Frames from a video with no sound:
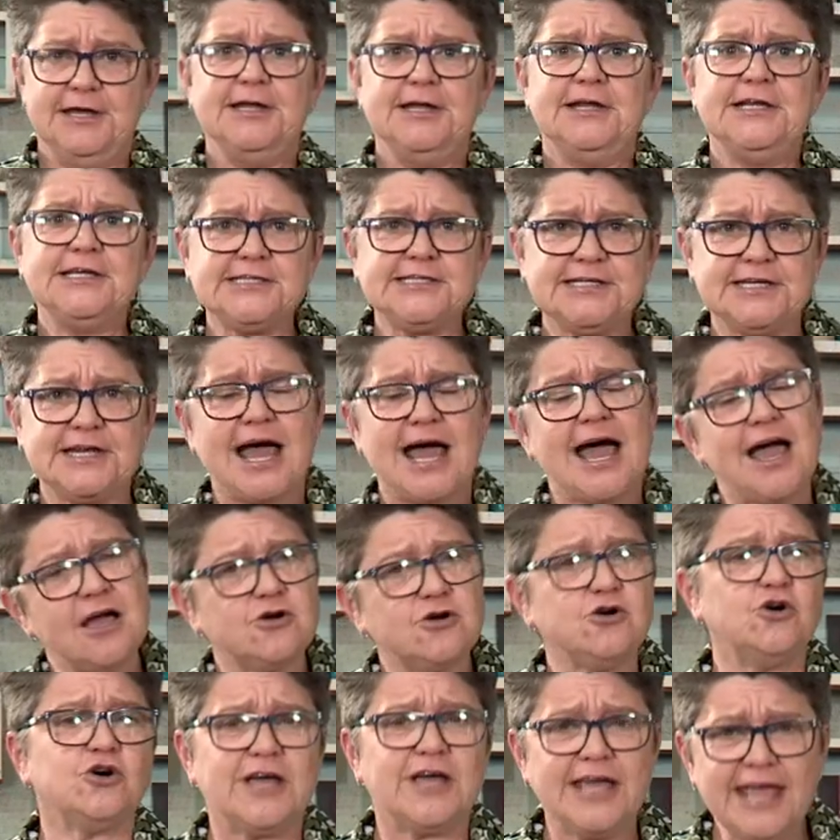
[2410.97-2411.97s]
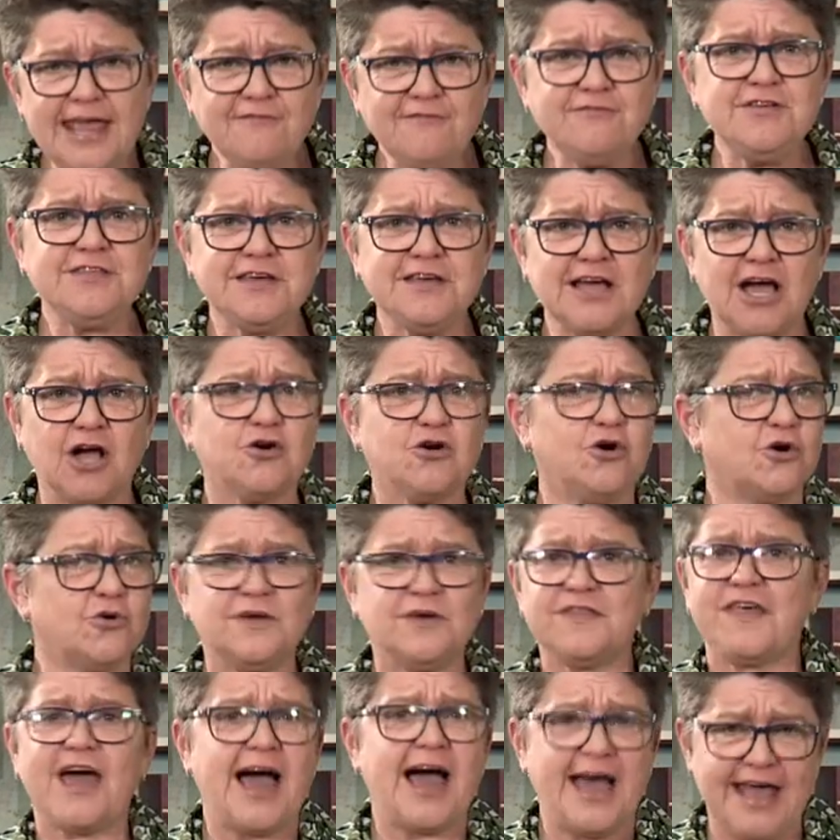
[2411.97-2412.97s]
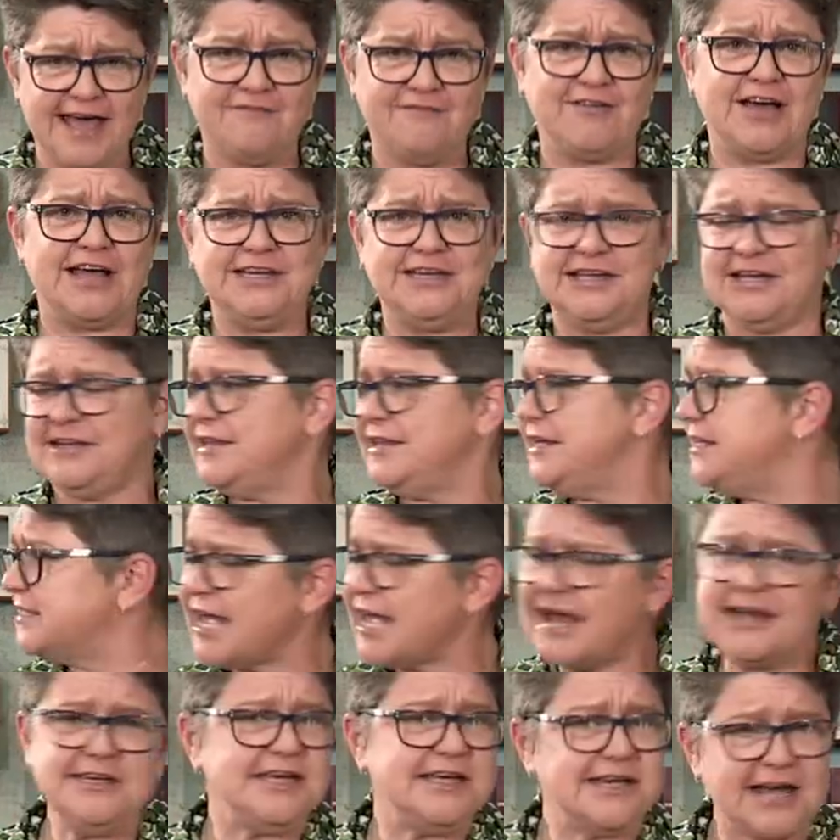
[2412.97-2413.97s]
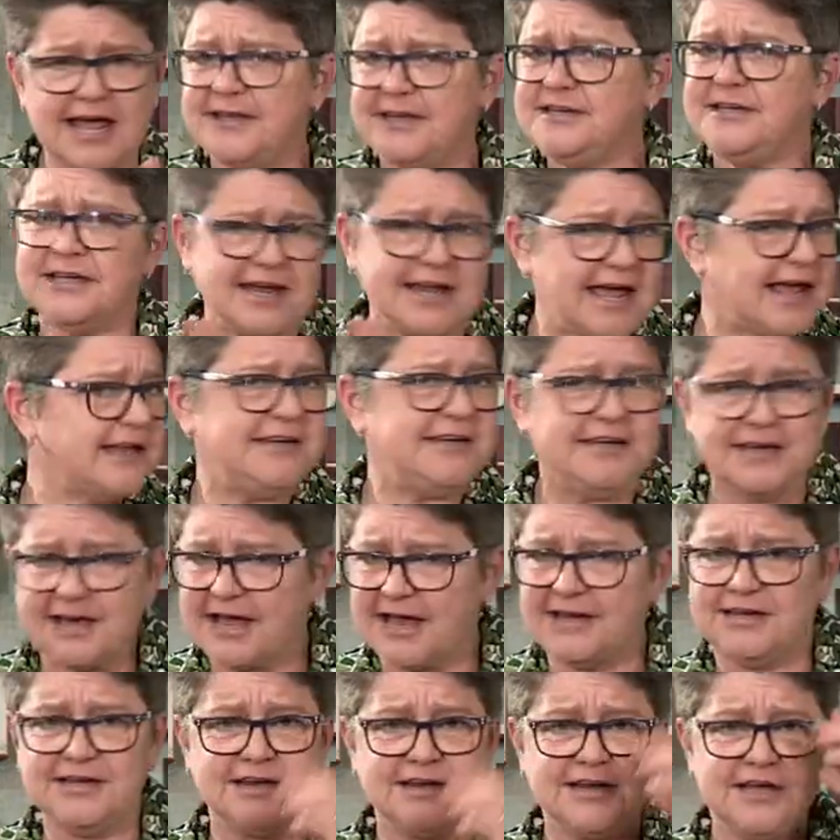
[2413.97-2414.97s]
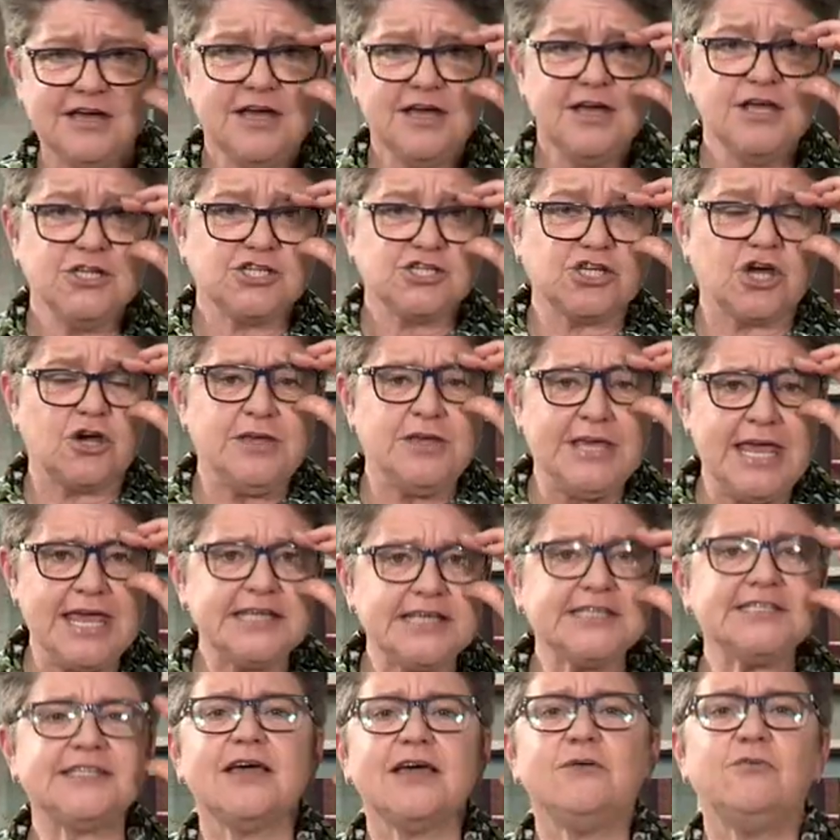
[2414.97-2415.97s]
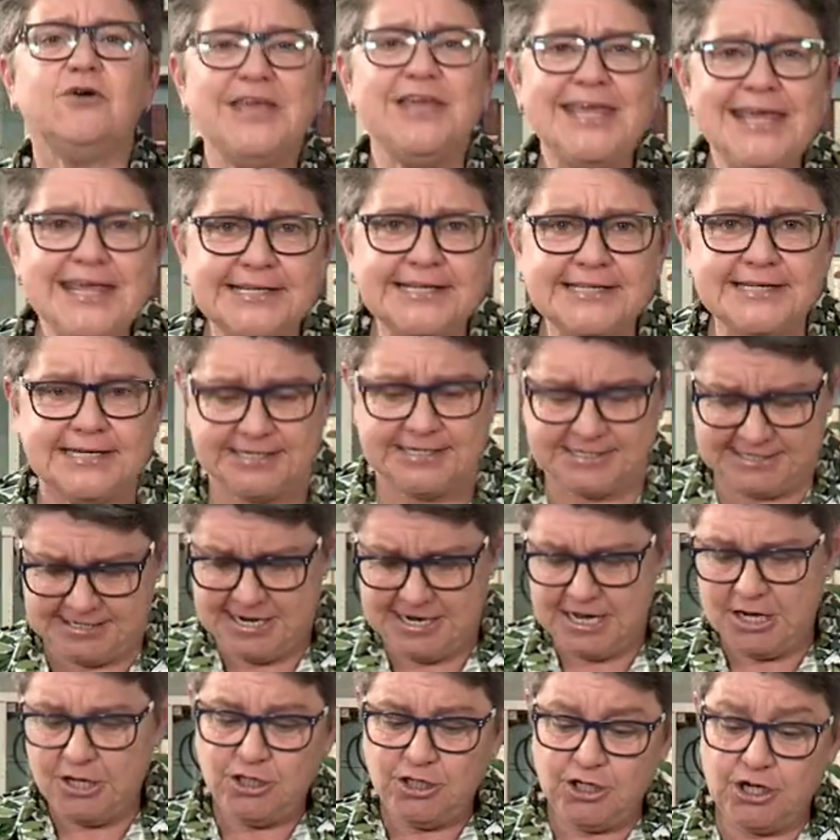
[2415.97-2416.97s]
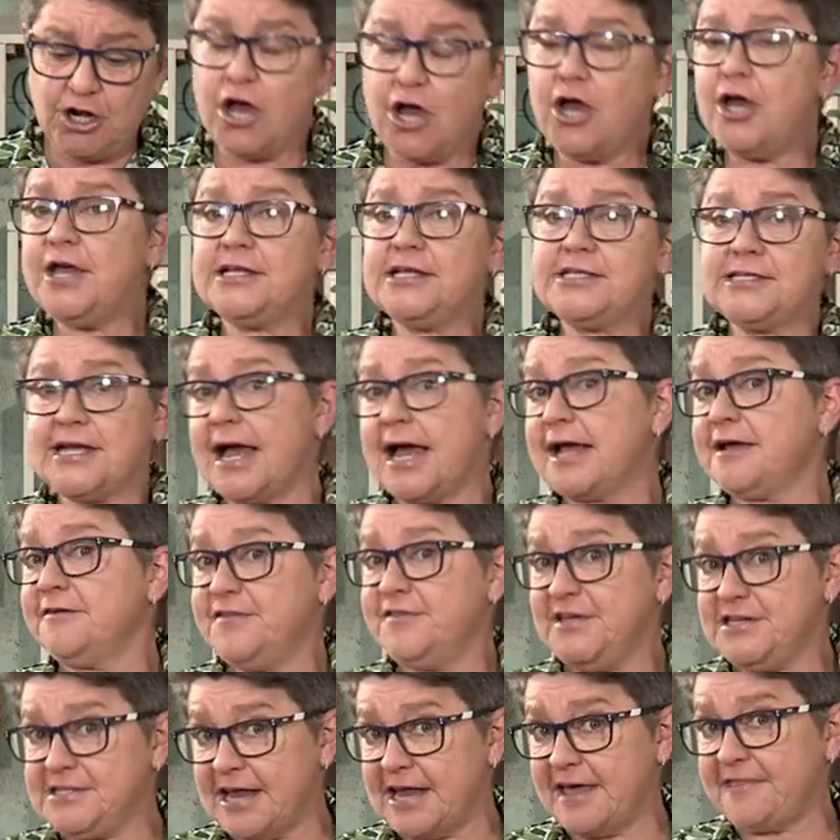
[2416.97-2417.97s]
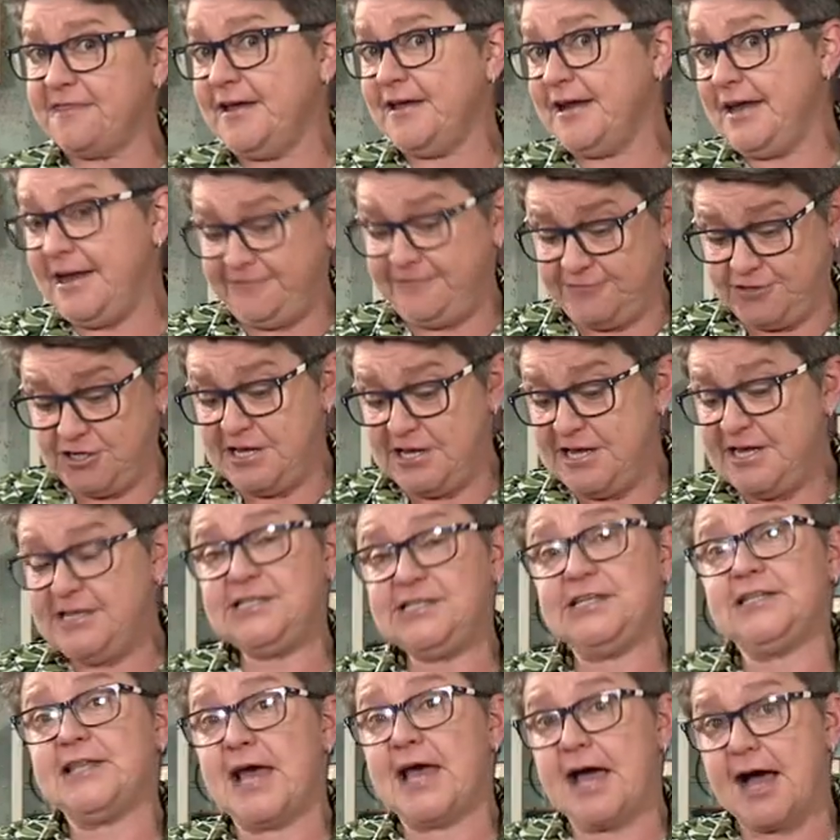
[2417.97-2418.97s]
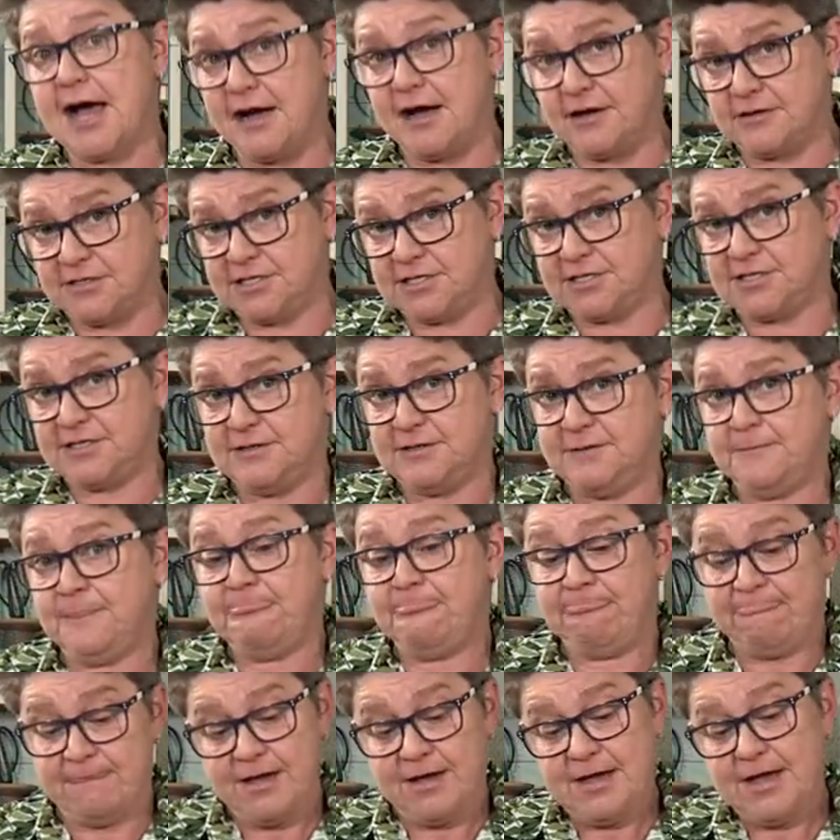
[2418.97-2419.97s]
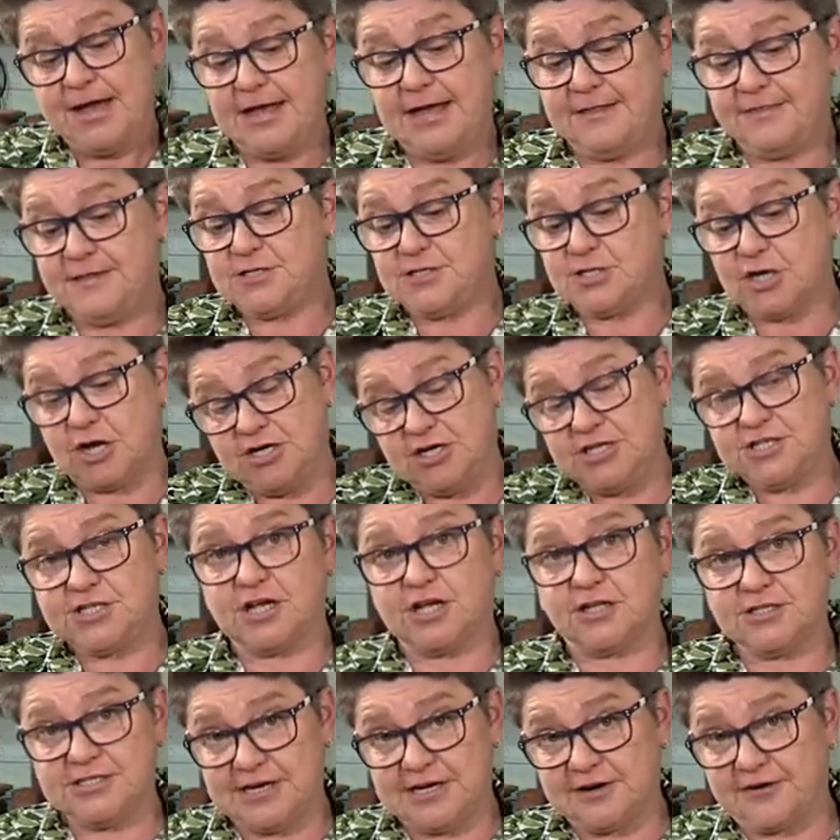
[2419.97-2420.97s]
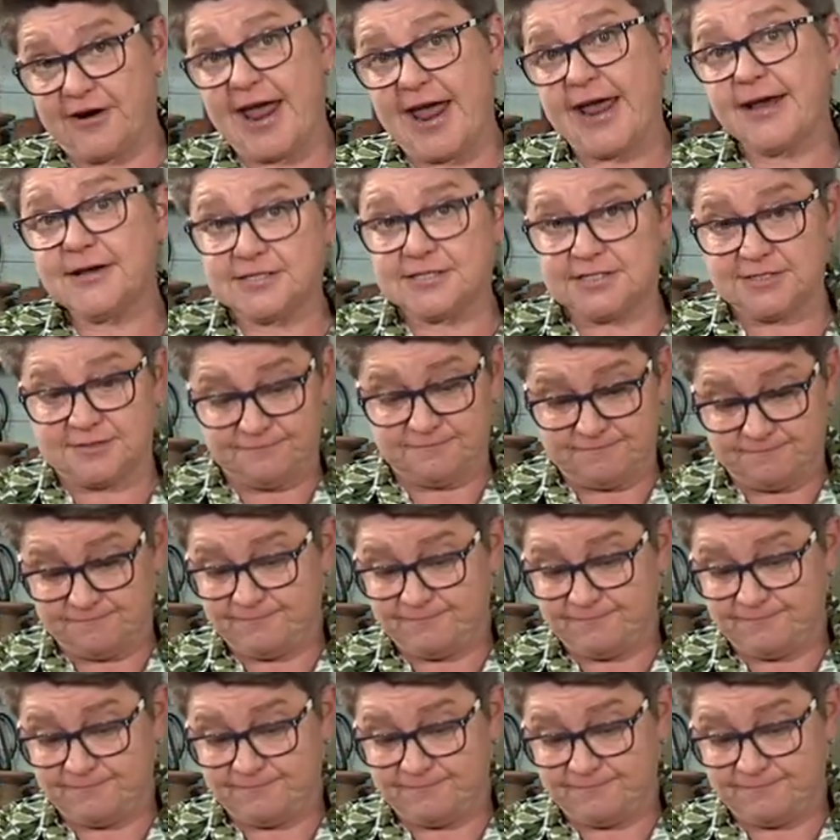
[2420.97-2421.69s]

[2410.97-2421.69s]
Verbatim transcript: Listen, I cook everything I cook with, I have onion. There's onion, onion, onion, onion. So, yes, they will eat it. You know, it's like if there's nothing left to eat in the house and there's only Salticrax,